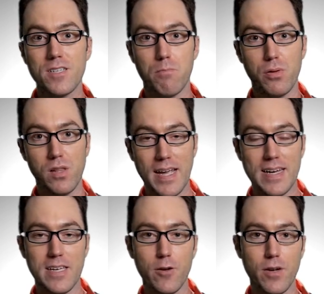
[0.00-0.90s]
and
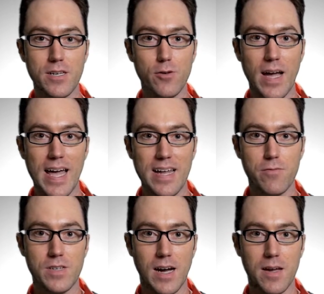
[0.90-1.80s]
planning you can do ahead
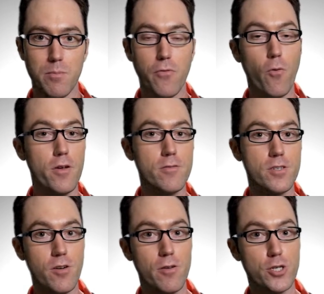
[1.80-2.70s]
of time before you
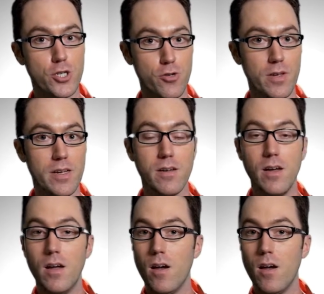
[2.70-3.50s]
start shooting